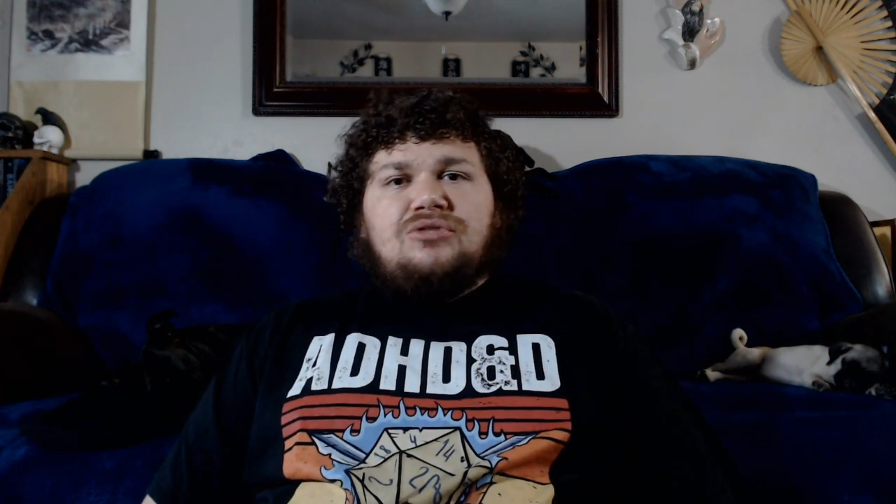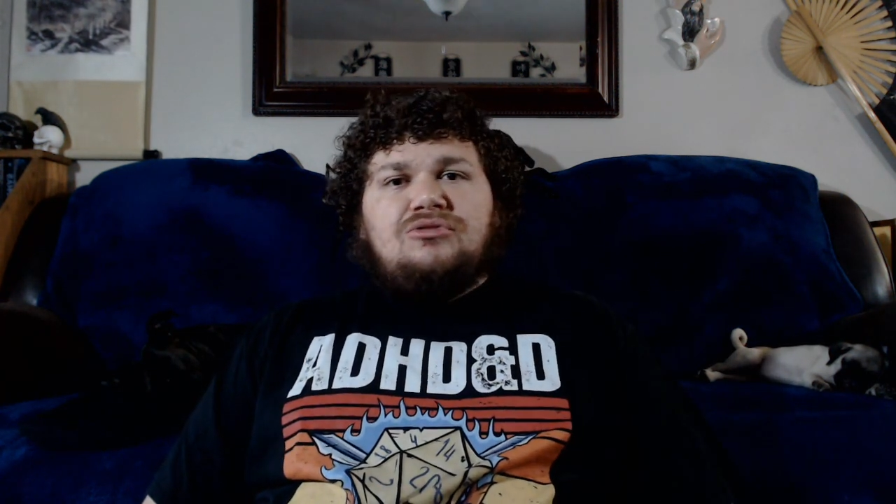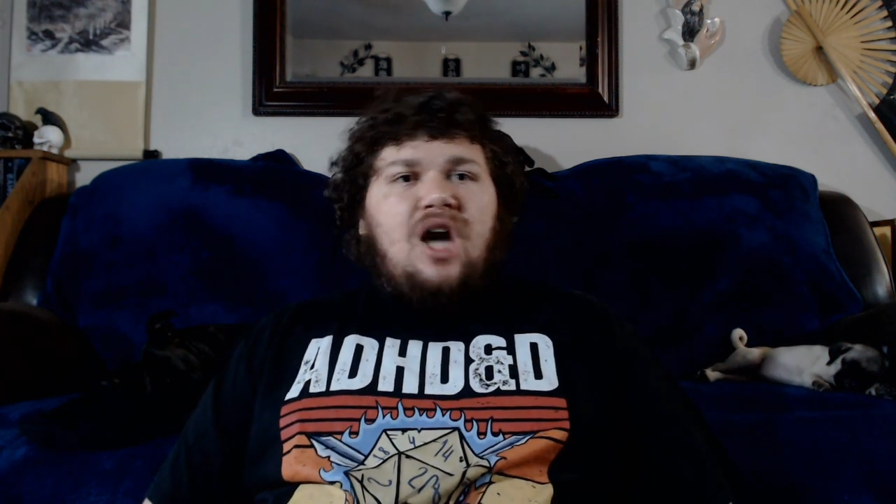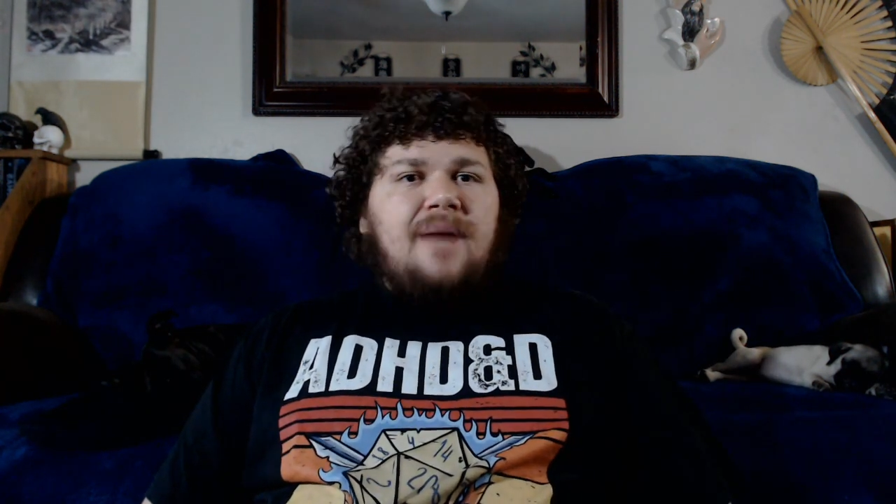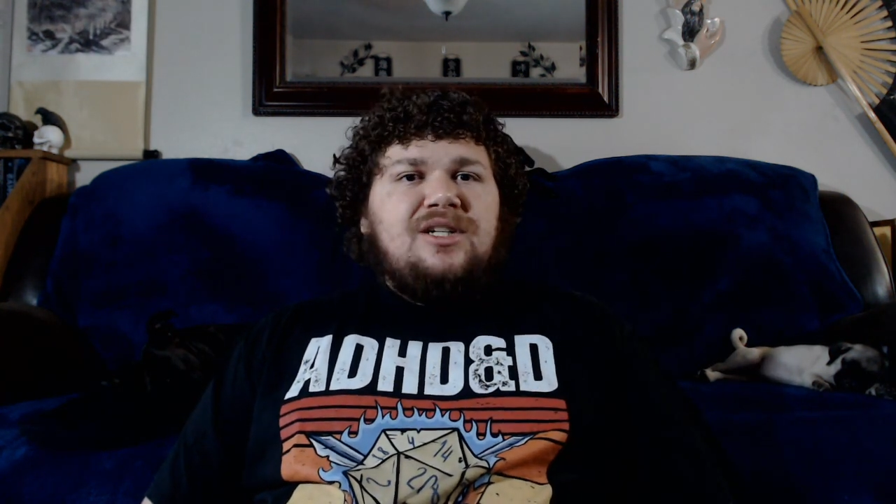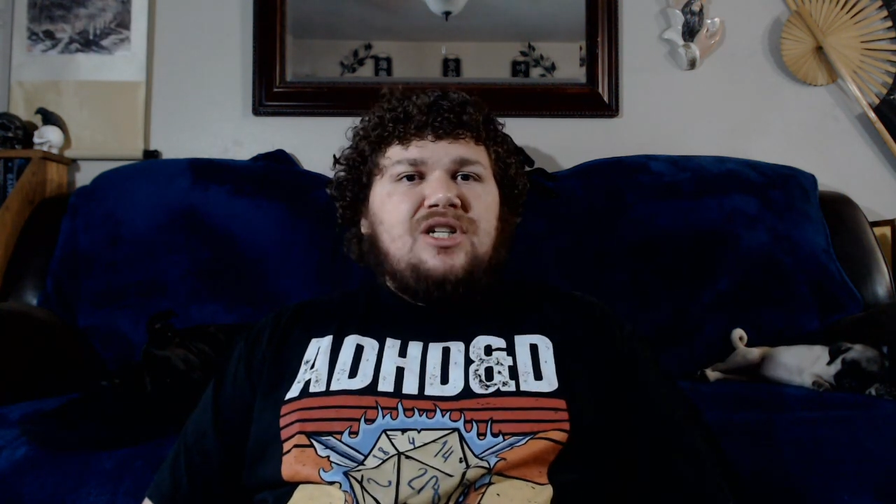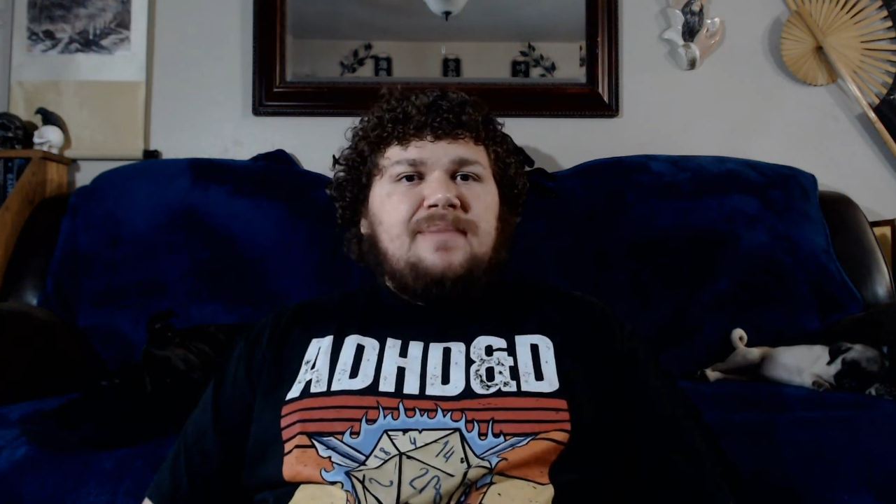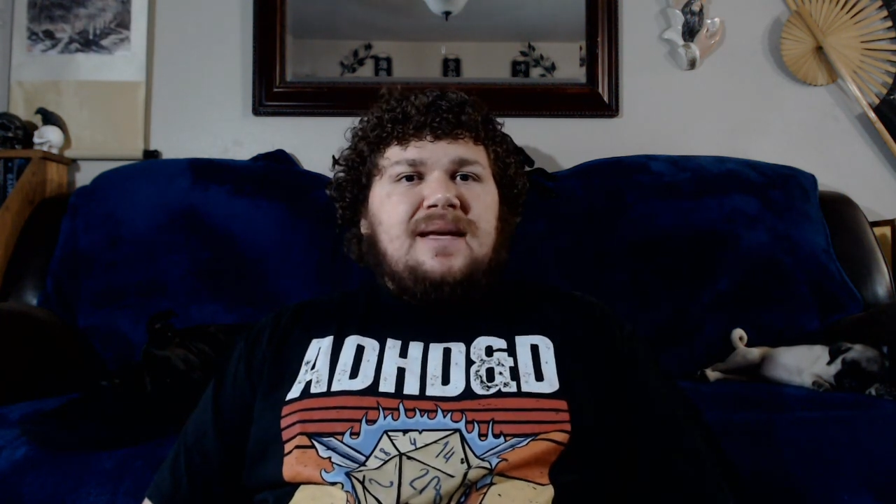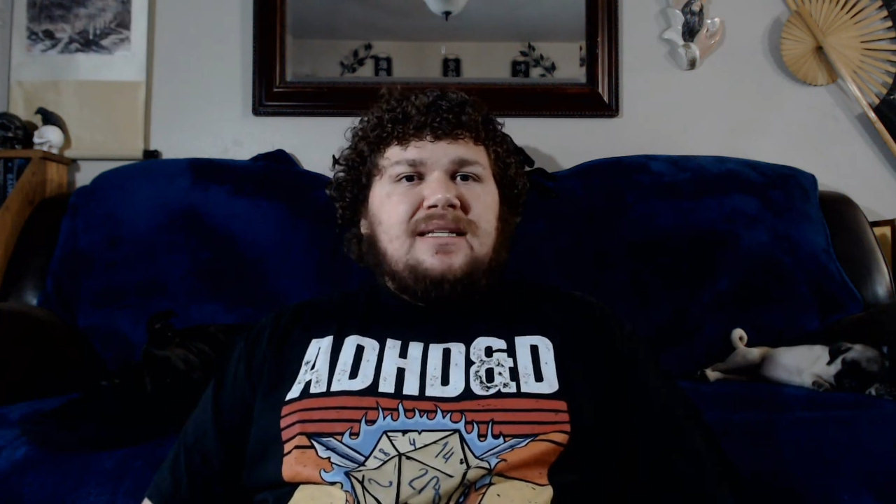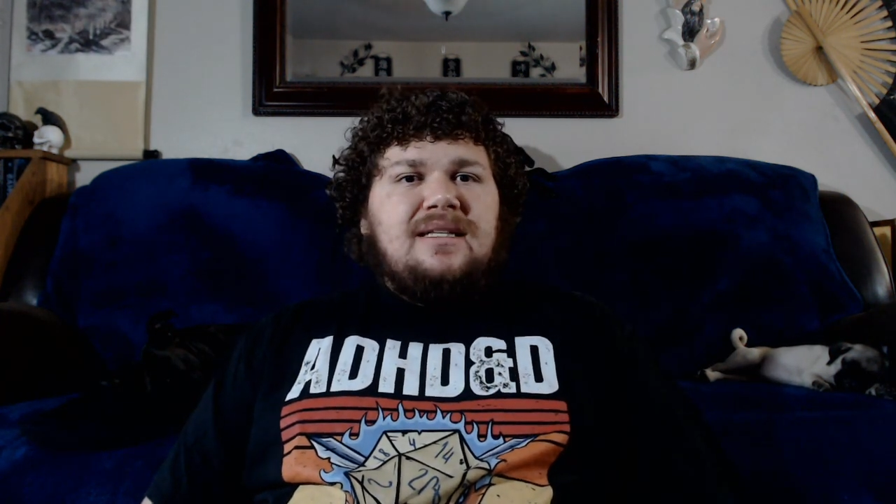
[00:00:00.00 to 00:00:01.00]
Tom is just
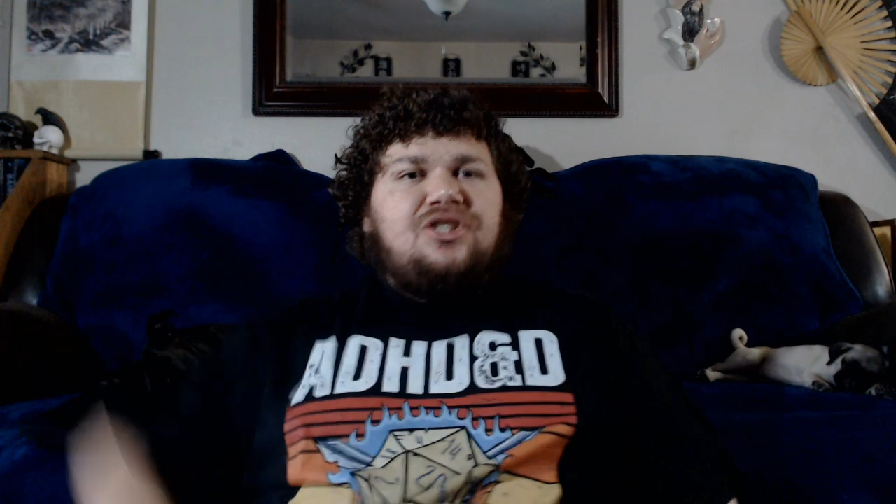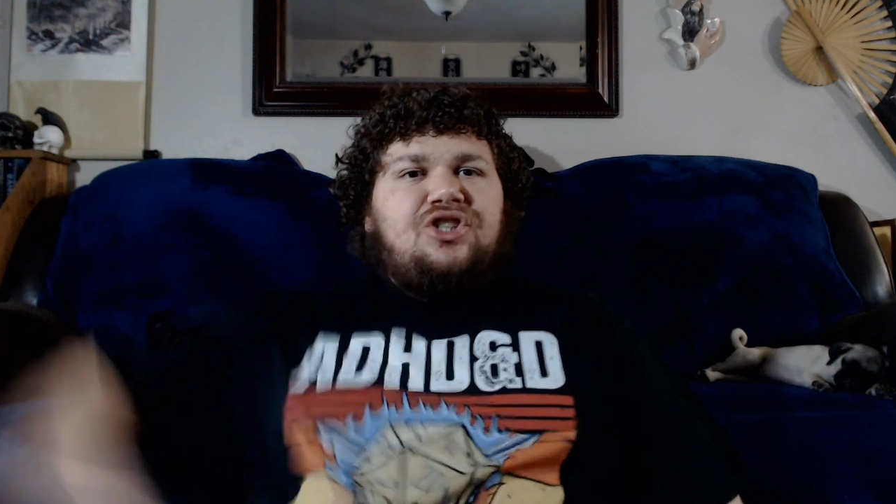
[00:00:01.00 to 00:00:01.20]
basically